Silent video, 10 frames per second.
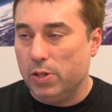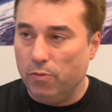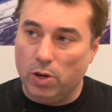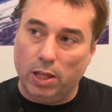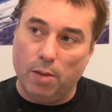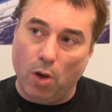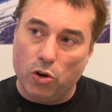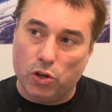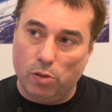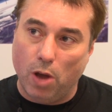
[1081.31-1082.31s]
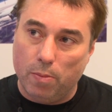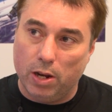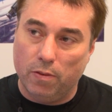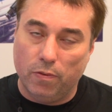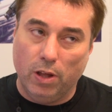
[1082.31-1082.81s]
the really emotional moment
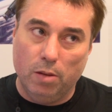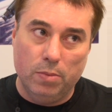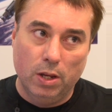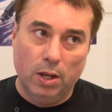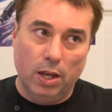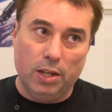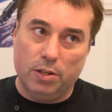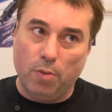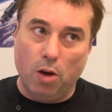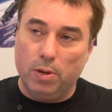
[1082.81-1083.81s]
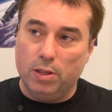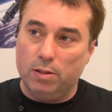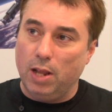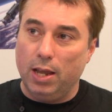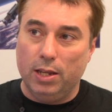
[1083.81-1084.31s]
in the film is a moment
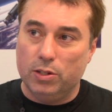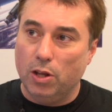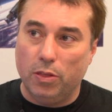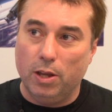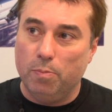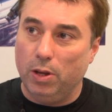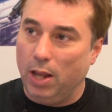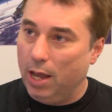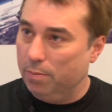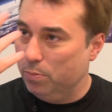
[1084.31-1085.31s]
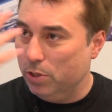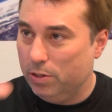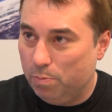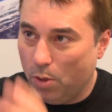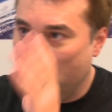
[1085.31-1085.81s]
that is nothing but just
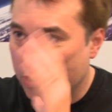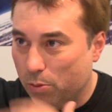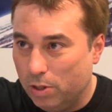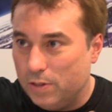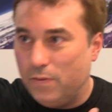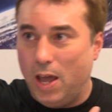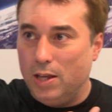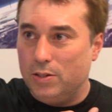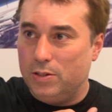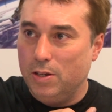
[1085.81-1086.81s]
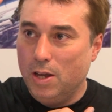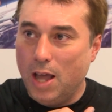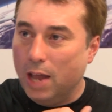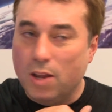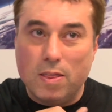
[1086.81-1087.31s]
on someone's face.
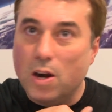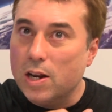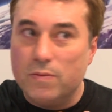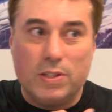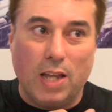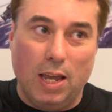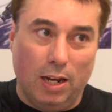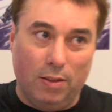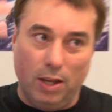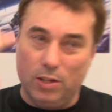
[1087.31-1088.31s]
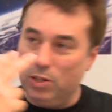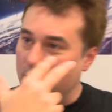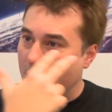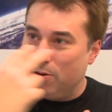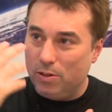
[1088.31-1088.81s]
And then they're not even saying anything. It's just
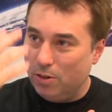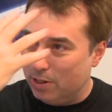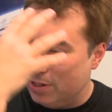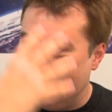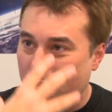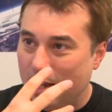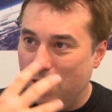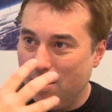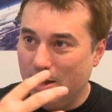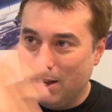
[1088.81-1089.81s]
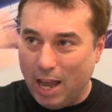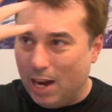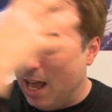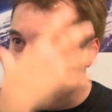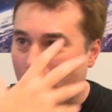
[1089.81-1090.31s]
you can see kind
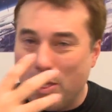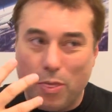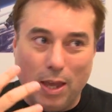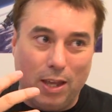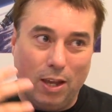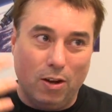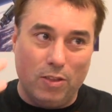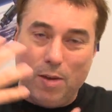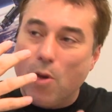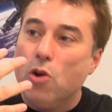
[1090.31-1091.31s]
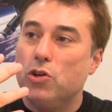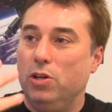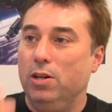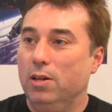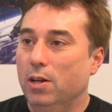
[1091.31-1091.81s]
of what they're thinking or the emotion.